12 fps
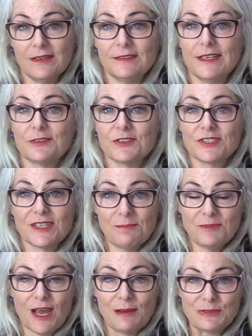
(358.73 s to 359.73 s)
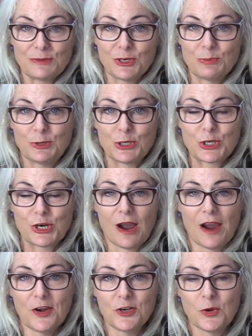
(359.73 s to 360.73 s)
Now sometimes when you put your
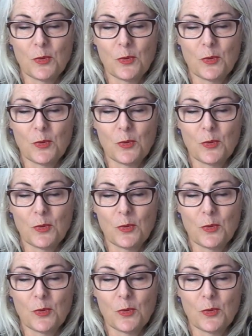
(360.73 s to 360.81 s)
iron